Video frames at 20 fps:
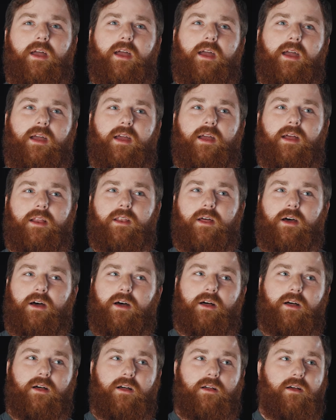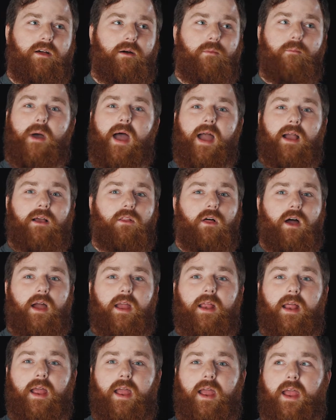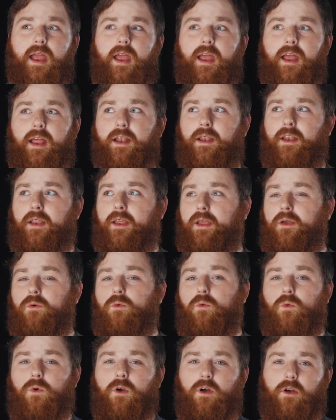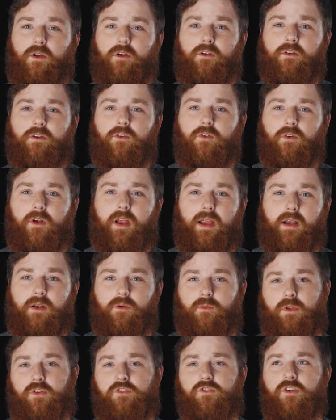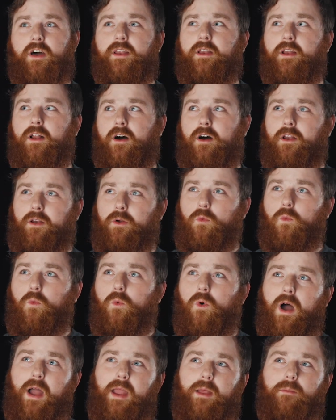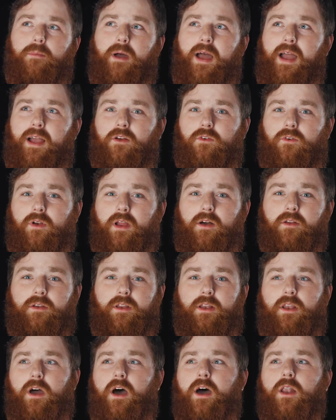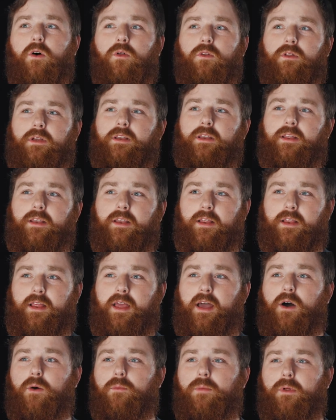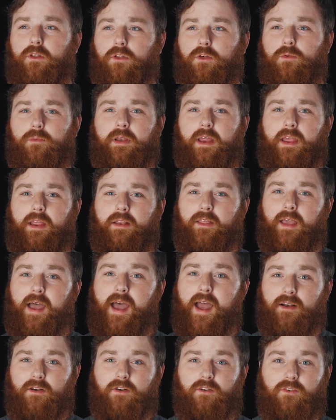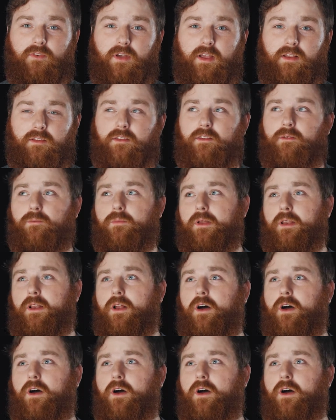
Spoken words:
and a backlight, and it worked great. We shot it on a white background, and not only did it help illuminate the actors' faces, but it